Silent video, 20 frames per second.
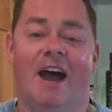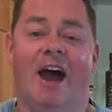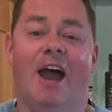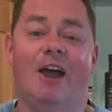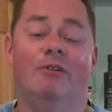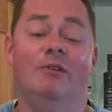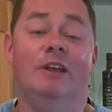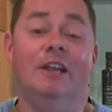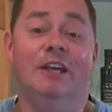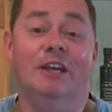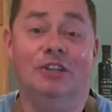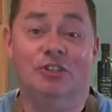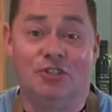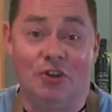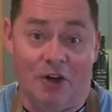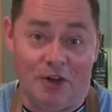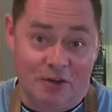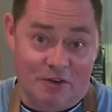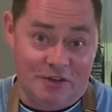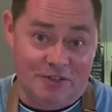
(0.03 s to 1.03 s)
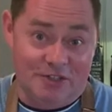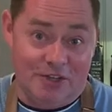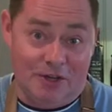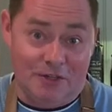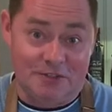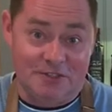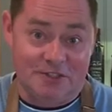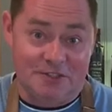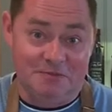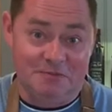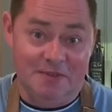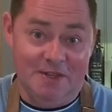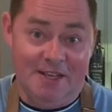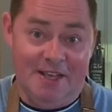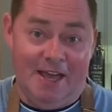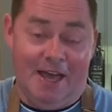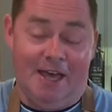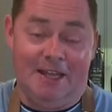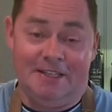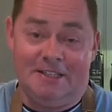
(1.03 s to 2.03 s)
I really enjoy croissants,
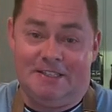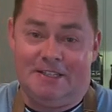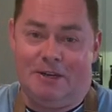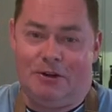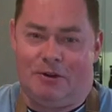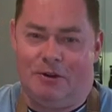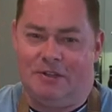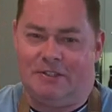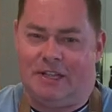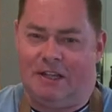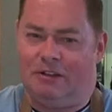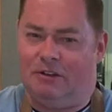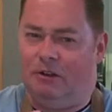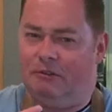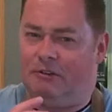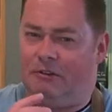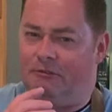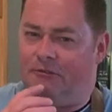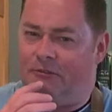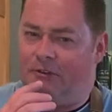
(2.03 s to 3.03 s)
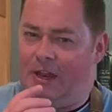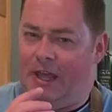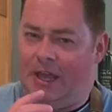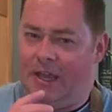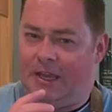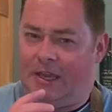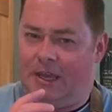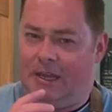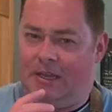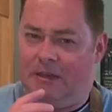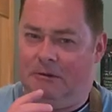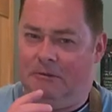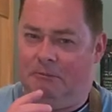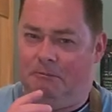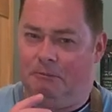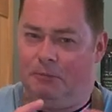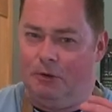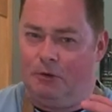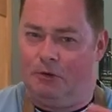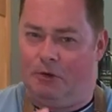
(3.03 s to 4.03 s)
and the secret is that lovely flaky,
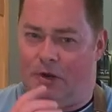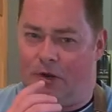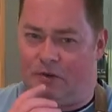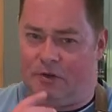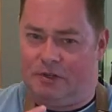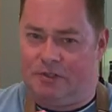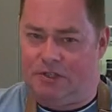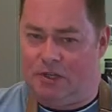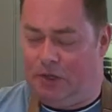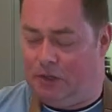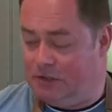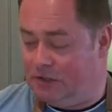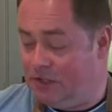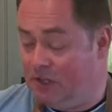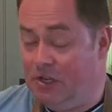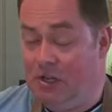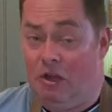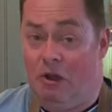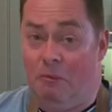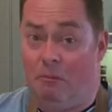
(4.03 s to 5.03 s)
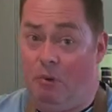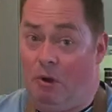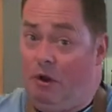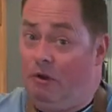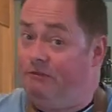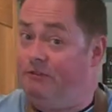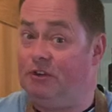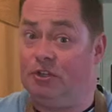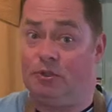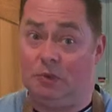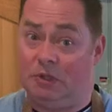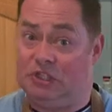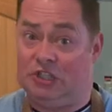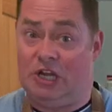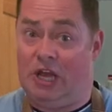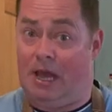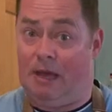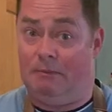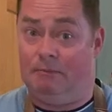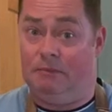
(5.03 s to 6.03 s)
buttery croissant. Perfect with
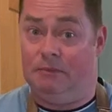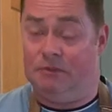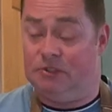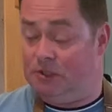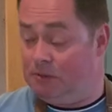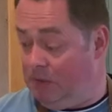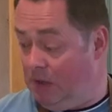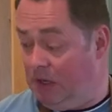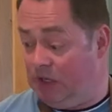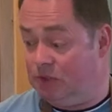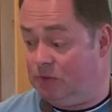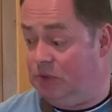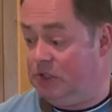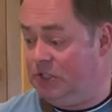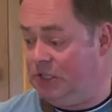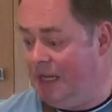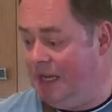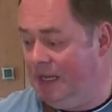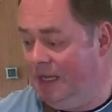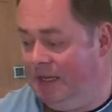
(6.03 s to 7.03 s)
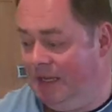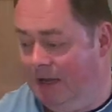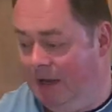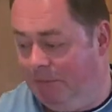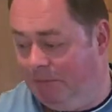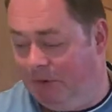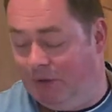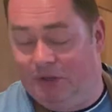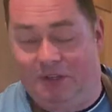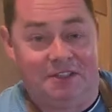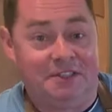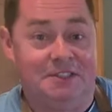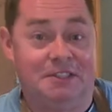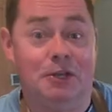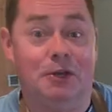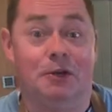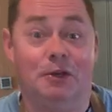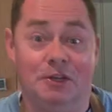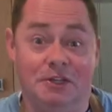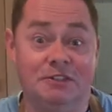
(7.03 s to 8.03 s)
jam, to be honest with you. But the
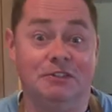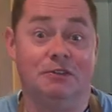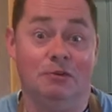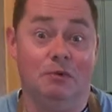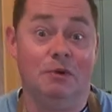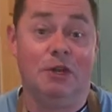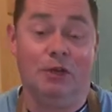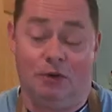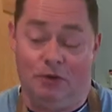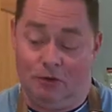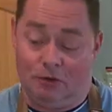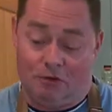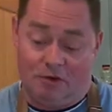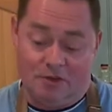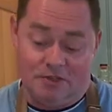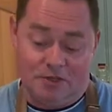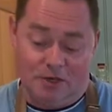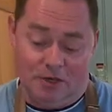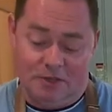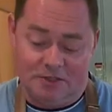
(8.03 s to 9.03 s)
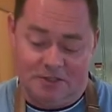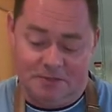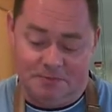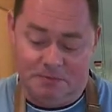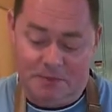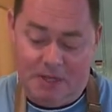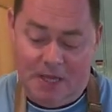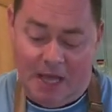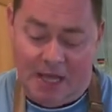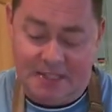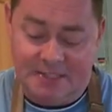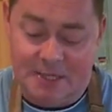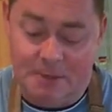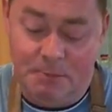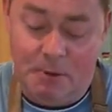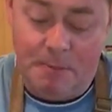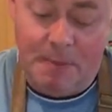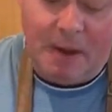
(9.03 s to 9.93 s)
secret is the really good croissants. And Simply